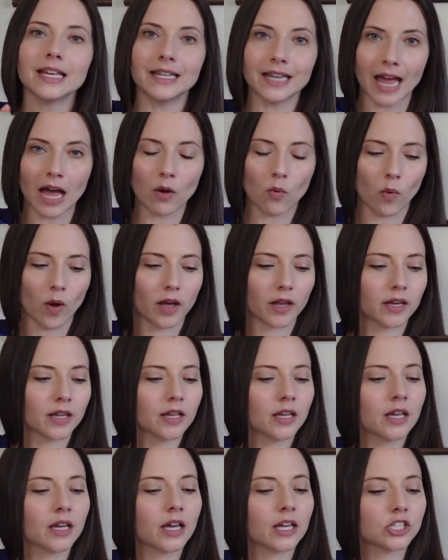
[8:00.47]
Now what?
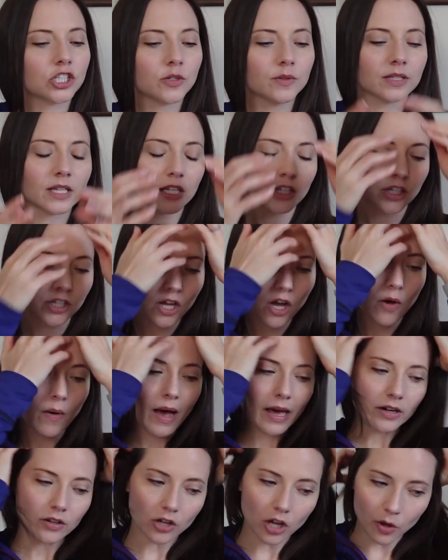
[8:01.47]
And she was like,
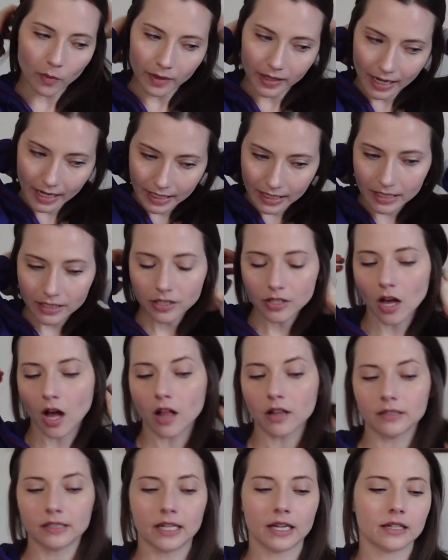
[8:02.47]
I don't know. We're getting into the
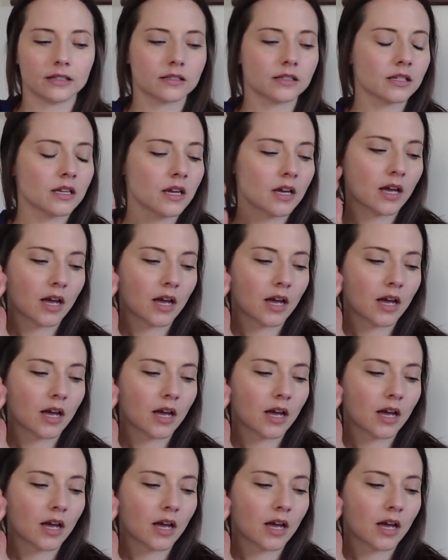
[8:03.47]
holidays.